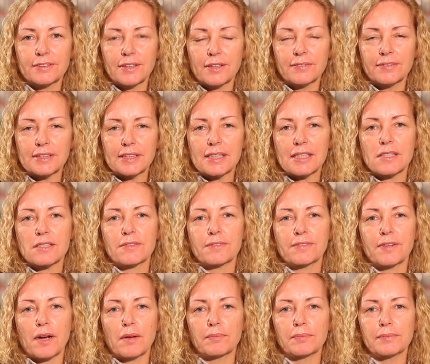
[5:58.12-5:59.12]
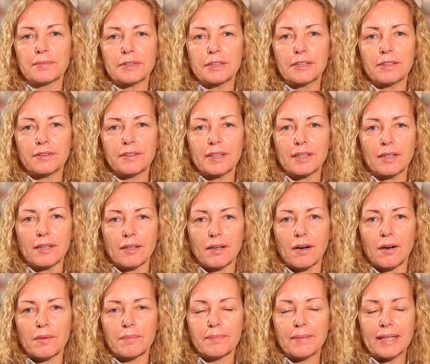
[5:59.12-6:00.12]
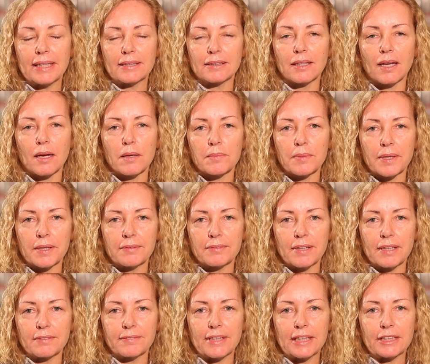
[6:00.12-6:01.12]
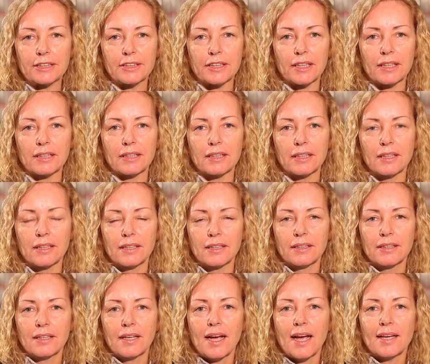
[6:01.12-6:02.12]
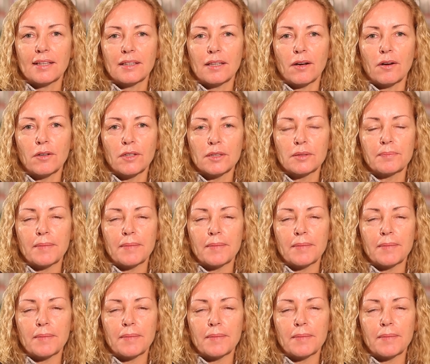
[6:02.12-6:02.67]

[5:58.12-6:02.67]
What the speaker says: services from during our main library renovation, and the old